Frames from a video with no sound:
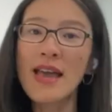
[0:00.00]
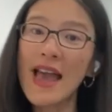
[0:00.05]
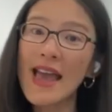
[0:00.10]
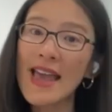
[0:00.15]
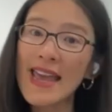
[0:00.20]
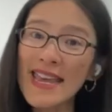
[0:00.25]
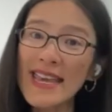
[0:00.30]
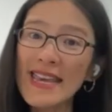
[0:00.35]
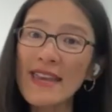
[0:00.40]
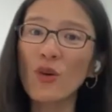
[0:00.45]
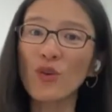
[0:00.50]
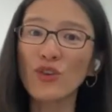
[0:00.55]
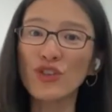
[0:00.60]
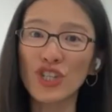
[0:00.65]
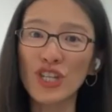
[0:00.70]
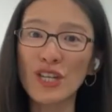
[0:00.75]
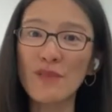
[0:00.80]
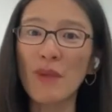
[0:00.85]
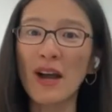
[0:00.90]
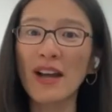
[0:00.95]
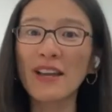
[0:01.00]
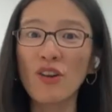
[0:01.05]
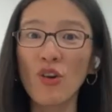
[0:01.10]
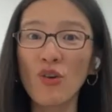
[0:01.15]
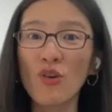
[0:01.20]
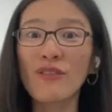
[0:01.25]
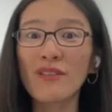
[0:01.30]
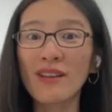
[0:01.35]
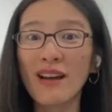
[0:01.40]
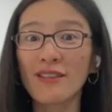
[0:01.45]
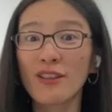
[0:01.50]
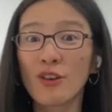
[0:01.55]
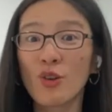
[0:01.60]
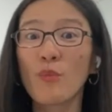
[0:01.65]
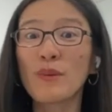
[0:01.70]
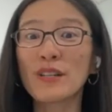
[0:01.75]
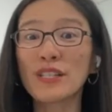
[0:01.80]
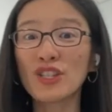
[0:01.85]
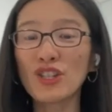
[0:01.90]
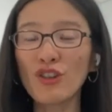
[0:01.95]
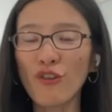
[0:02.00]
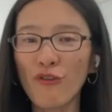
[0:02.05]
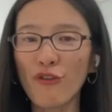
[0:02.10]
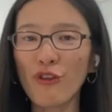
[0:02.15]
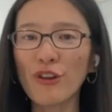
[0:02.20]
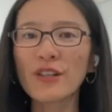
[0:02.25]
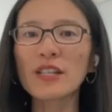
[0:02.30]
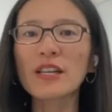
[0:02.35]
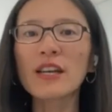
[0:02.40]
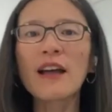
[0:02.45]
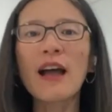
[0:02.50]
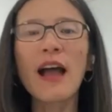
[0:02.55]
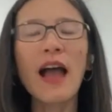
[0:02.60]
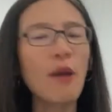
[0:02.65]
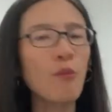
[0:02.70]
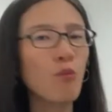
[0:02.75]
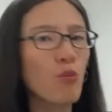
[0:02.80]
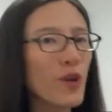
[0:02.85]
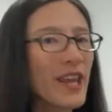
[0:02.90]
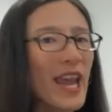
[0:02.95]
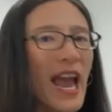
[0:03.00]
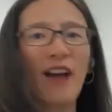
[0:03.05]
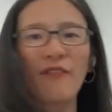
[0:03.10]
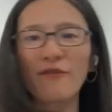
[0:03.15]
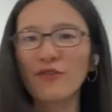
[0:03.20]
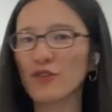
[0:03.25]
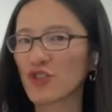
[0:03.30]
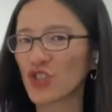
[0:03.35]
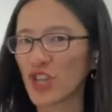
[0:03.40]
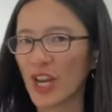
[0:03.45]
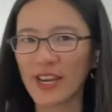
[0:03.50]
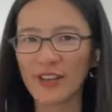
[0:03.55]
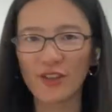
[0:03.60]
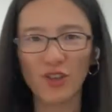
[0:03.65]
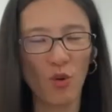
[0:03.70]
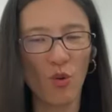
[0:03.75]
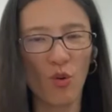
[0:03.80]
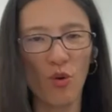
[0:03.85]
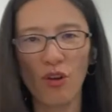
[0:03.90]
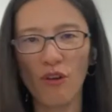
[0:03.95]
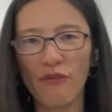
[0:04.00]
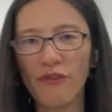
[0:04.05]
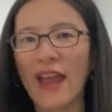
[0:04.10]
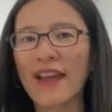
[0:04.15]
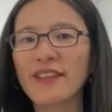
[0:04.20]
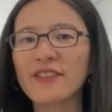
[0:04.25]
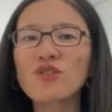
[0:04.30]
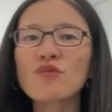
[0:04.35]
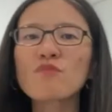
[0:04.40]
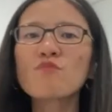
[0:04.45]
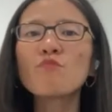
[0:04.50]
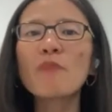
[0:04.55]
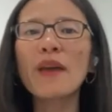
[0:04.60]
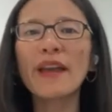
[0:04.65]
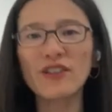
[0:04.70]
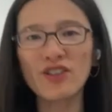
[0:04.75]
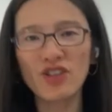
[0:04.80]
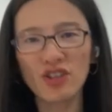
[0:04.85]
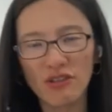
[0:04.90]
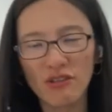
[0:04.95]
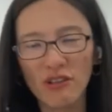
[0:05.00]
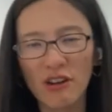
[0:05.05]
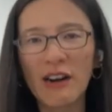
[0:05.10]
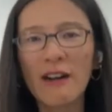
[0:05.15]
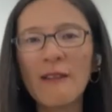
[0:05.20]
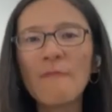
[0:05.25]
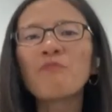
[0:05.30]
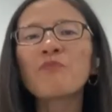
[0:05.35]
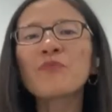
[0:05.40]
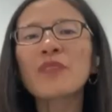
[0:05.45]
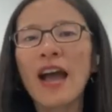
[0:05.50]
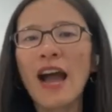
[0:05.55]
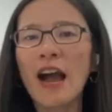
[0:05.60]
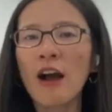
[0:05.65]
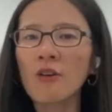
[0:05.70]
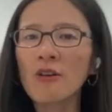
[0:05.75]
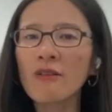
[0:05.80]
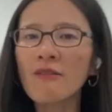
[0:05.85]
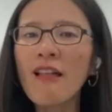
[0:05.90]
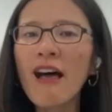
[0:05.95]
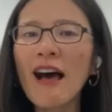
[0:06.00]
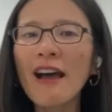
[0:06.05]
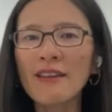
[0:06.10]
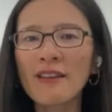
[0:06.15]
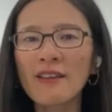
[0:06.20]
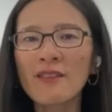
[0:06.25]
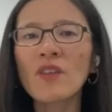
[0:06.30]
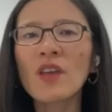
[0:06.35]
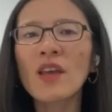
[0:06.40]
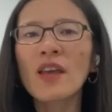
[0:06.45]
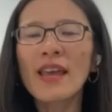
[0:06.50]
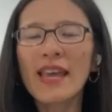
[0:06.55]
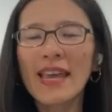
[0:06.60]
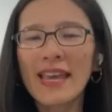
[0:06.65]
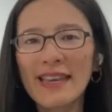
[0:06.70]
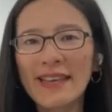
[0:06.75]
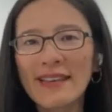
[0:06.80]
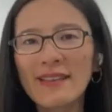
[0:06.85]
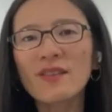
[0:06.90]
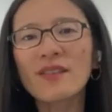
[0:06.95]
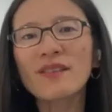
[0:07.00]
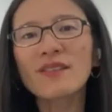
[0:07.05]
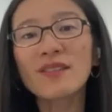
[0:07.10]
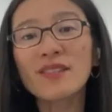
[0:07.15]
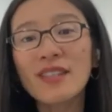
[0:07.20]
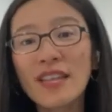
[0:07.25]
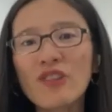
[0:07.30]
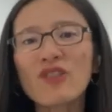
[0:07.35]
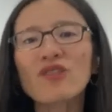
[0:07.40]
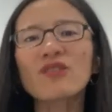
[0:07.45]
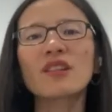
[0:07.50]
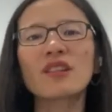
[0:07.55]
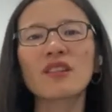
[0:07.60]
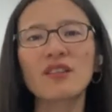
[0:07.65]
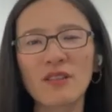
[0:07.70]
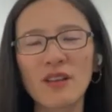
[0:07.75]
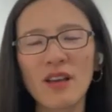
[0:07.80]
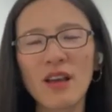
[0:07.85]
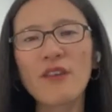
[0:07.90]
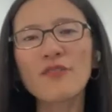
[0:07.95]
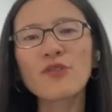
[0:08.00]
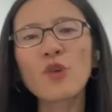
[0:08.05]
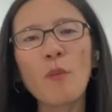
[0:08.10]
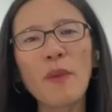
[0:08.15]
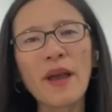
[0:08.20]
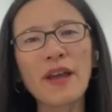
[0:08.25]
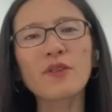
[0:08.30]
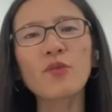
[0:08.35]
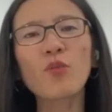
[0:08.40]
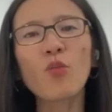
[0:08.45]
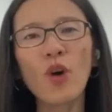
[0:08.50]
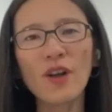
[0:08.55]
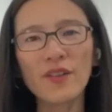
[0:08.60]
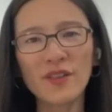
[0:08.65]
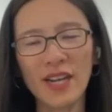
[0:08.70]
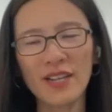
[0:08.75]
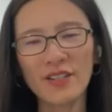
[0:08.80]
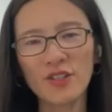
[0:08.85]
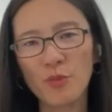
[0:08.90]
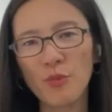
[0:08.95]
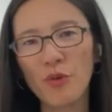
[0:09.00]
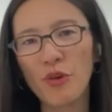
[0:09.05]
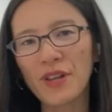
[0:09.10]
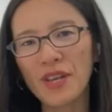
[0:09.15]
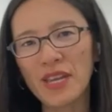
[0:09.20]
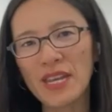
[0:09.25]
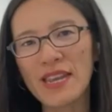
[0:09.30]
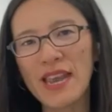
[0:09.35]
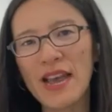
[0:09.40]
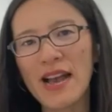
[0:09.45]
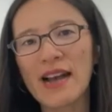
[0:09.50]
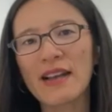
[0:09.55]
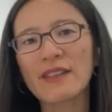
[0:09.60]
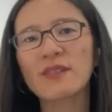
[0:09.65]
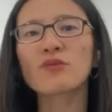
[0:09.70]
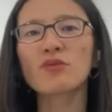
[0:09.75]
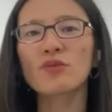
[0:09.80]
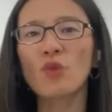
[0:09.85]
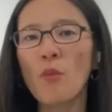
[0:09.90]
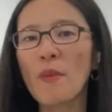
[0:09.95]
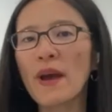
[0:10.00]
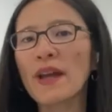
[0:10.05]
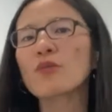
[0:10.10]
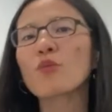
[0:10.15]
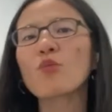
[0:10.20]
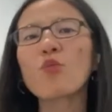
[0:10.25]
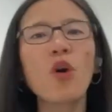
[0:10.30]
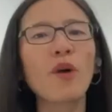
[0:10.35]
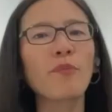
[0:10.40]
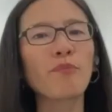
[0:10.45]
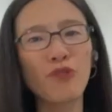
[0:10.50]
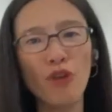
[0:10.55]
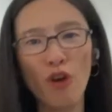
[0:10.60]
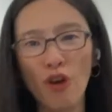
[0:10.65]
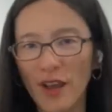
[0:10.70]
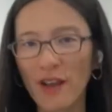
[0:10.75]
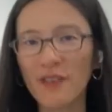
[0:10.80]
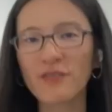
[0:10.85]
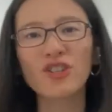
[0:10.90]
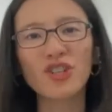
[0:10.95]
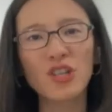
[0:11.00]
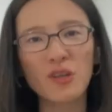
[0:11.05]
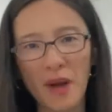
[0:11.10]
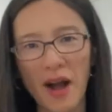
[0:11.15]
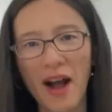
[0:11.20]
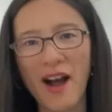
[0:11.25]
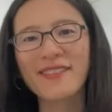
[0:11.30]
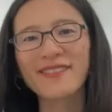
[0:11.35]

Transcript: he or she might look a little bit different. And we have to change all of that to make sure that our client is synchronous, no matter what touch point he has, no matter what product she buys.